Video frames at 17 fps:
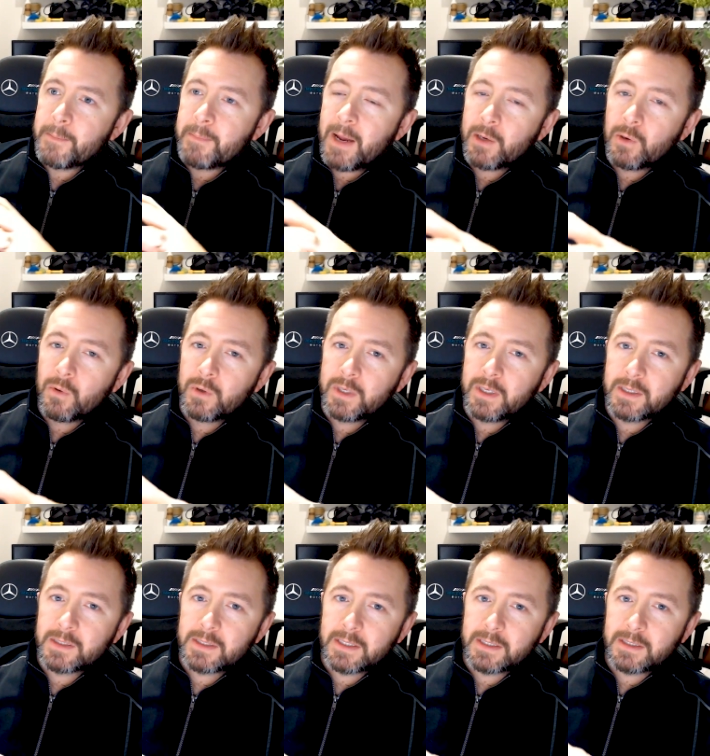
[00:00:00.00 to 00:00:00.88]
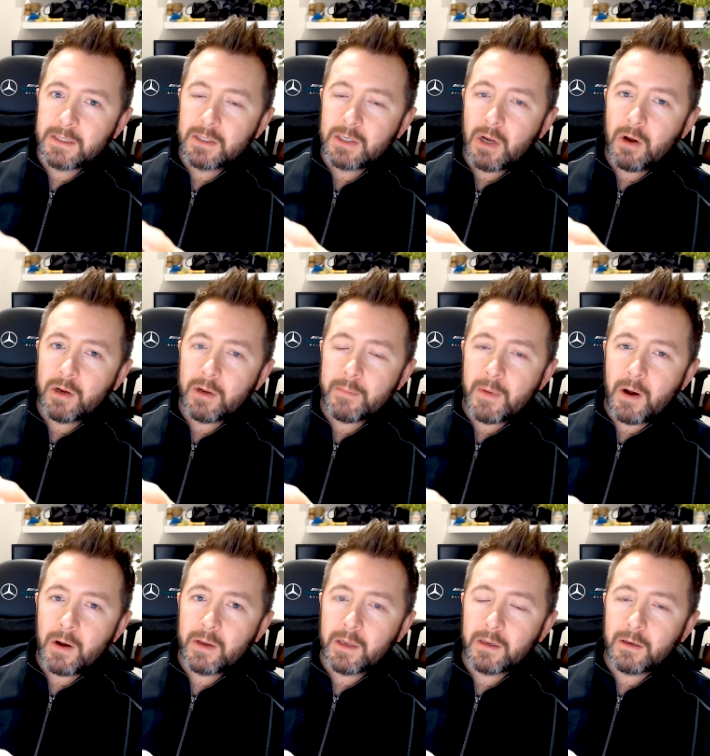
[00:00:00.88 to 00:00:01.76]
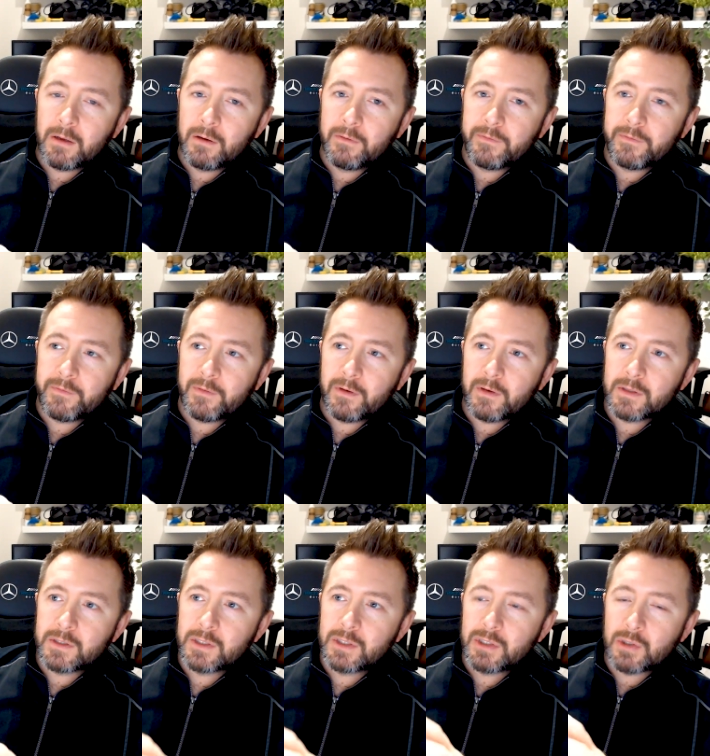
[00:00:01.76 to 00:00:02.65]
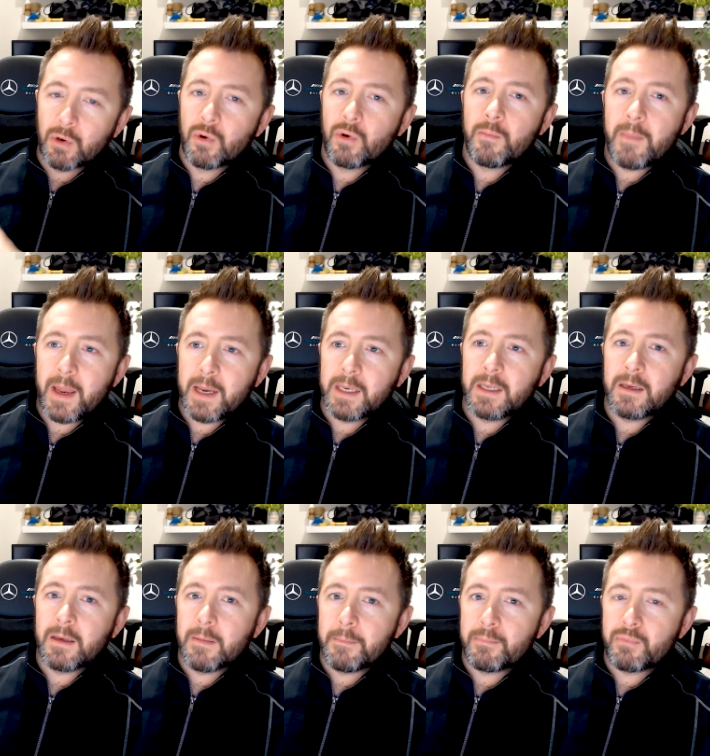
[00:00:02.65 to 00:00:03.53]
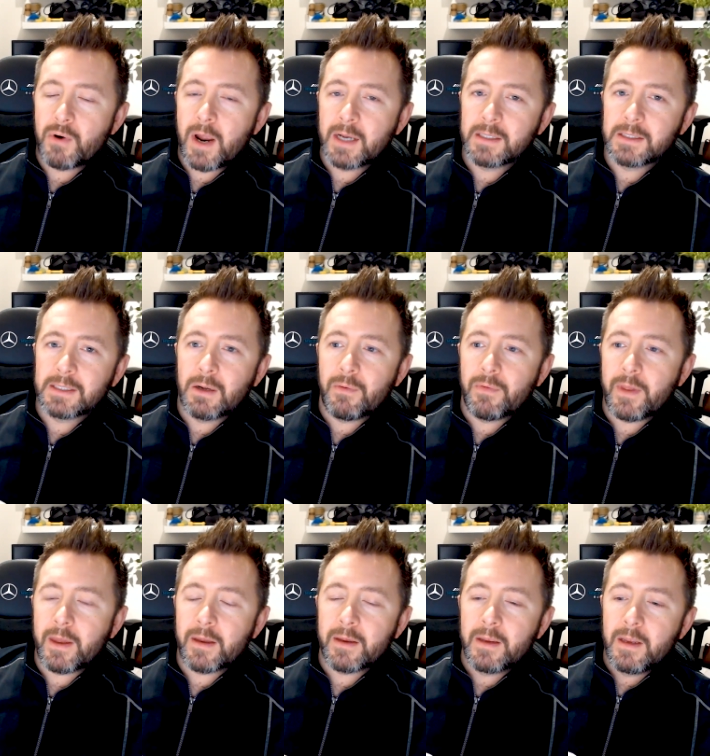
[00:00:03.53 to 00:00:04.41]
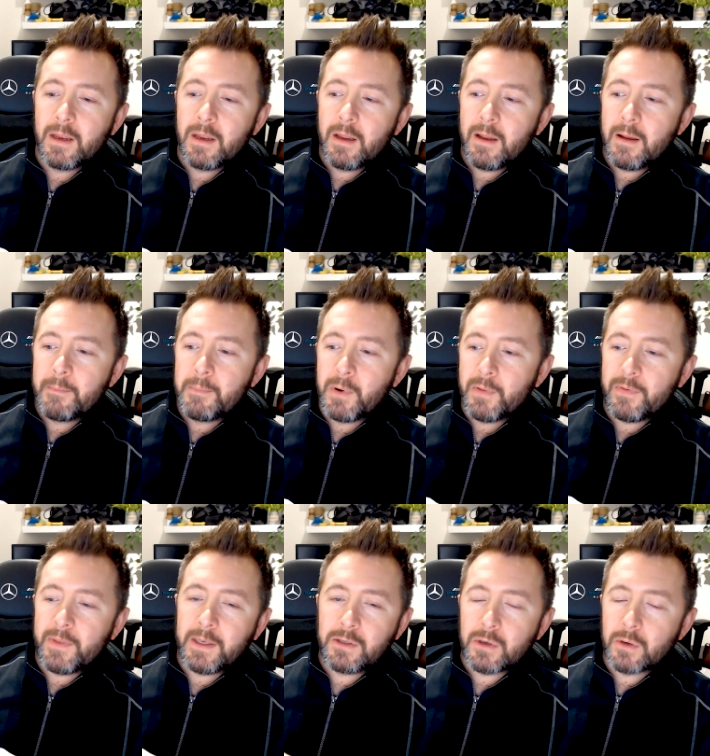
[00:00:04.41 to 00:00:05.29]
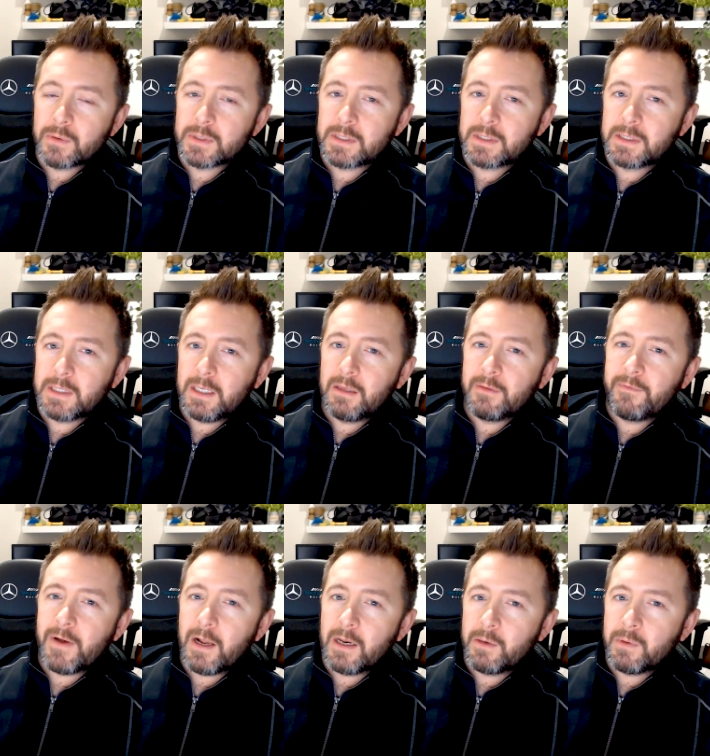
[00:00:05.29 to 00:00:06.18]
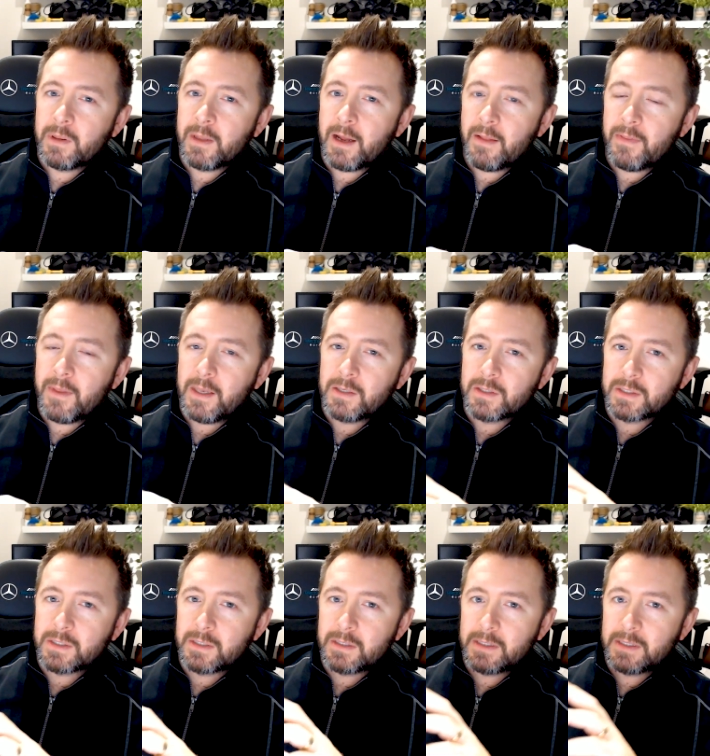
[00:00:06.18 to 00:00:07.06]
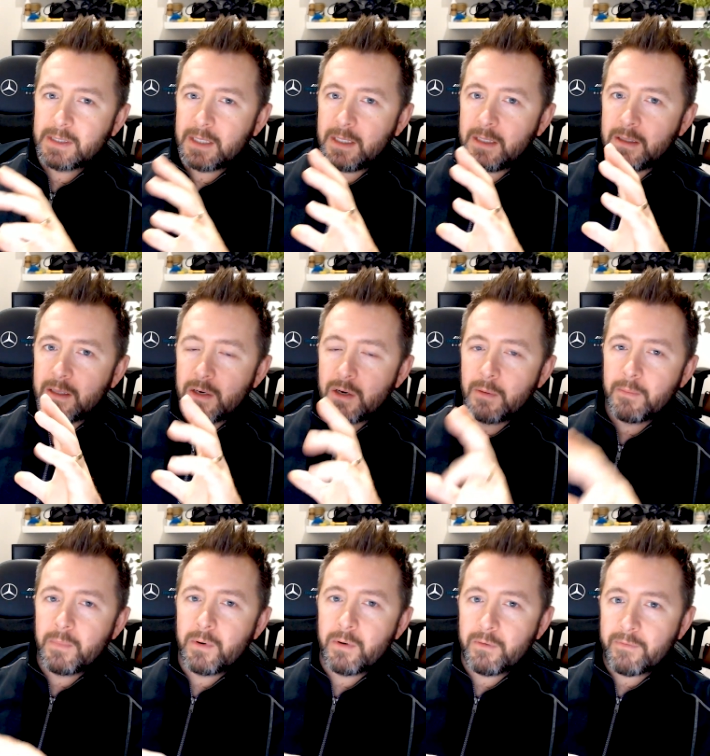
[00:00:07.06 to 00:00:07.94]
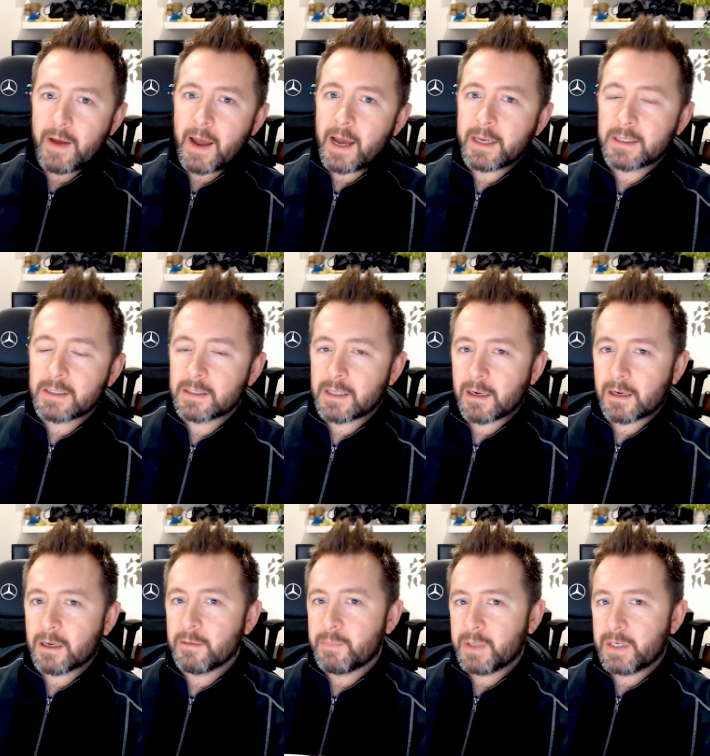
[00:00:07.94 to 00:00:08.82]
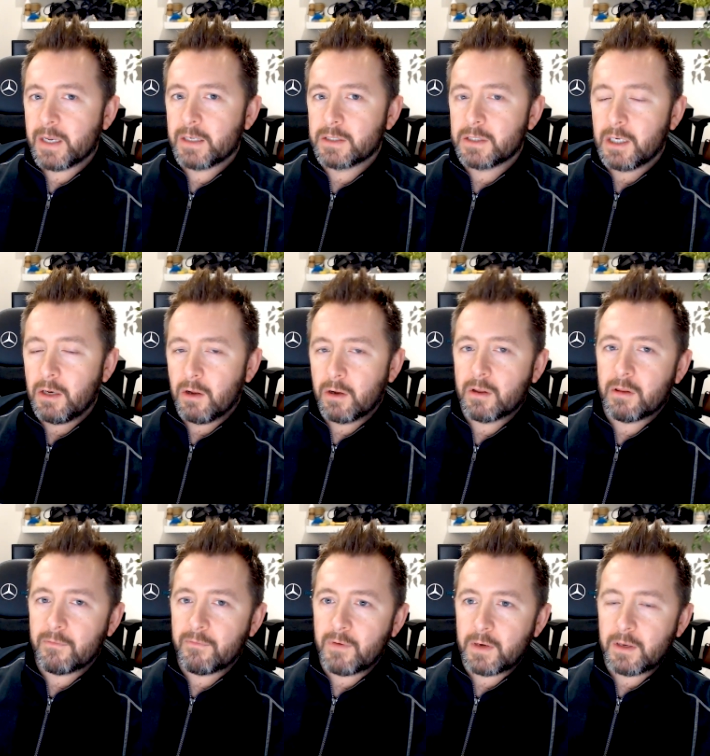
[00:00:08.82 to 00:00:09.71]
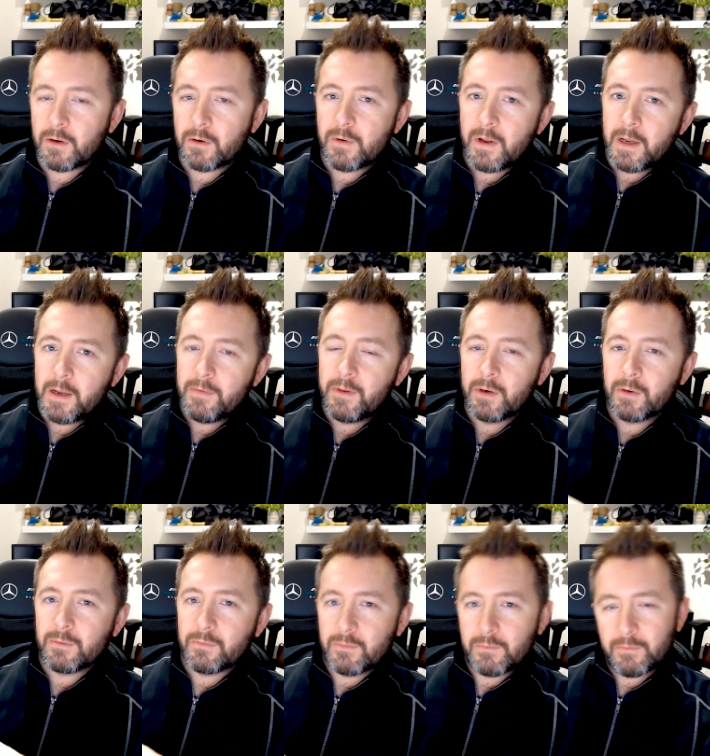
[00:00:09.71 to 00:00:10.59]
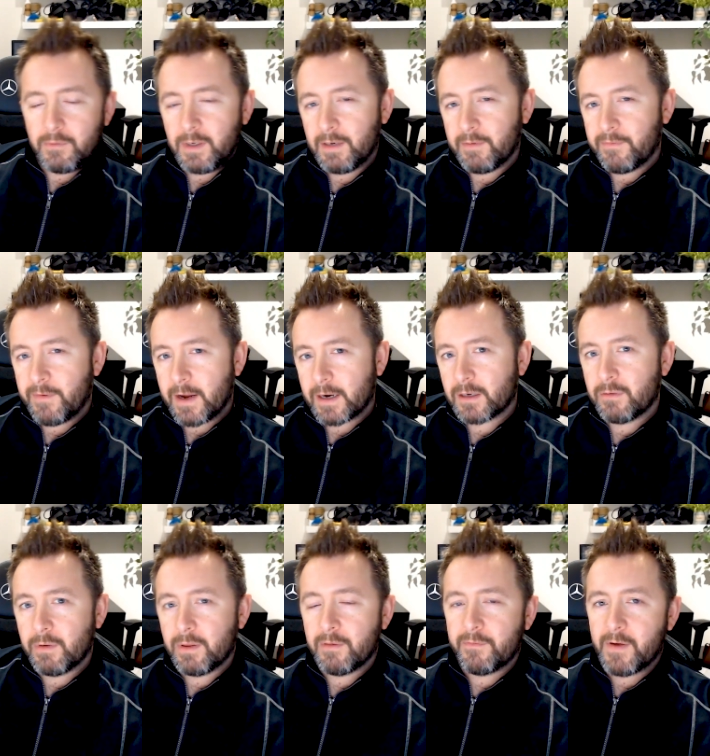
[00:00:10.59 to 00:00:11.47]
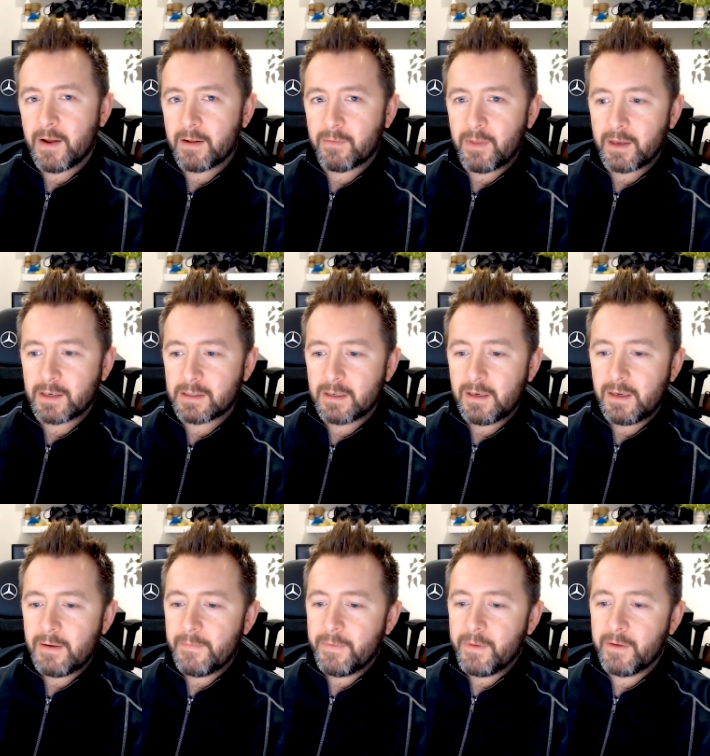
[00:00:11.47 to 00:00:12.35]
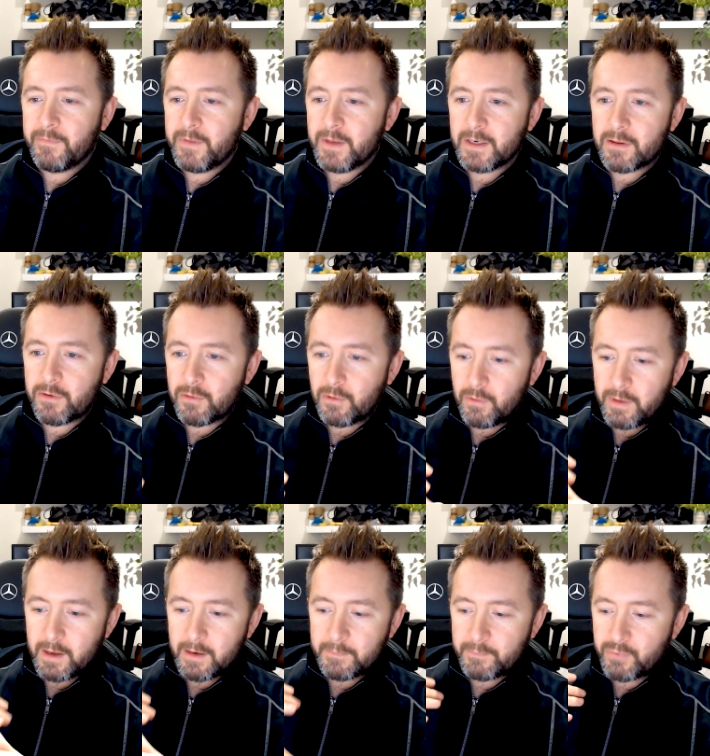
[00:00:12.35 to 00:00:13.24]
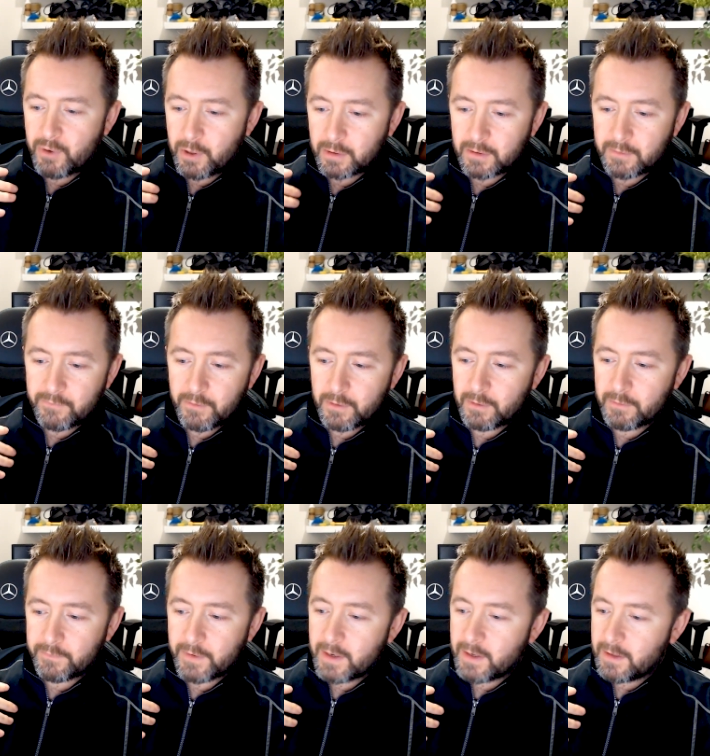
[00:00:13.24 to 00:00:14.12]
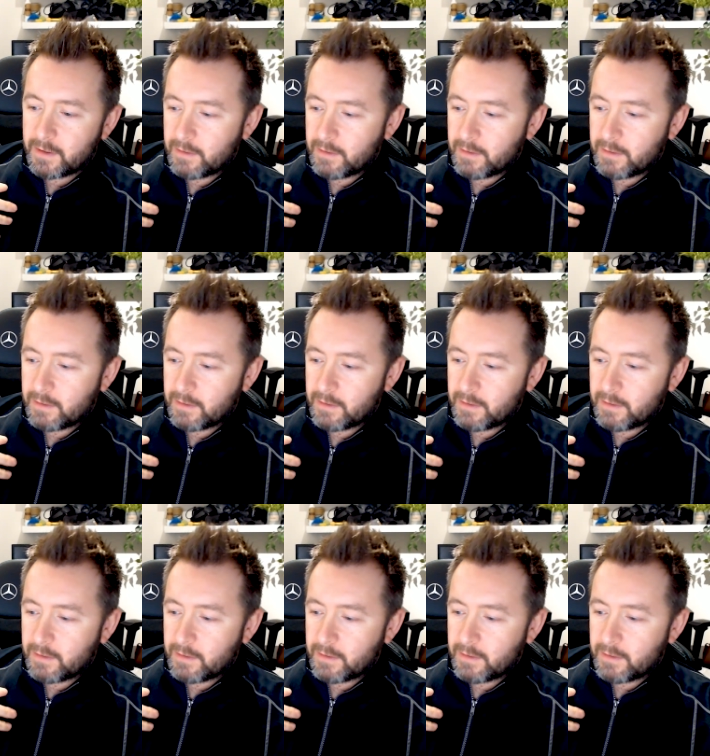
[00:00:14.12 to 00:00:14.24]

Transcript: My audience is the target market of so many brands out there, but they don't see the value in that. They just see the number of eyes that could potentially look at the video. They don't really factor in the fact that if they throw their product in front of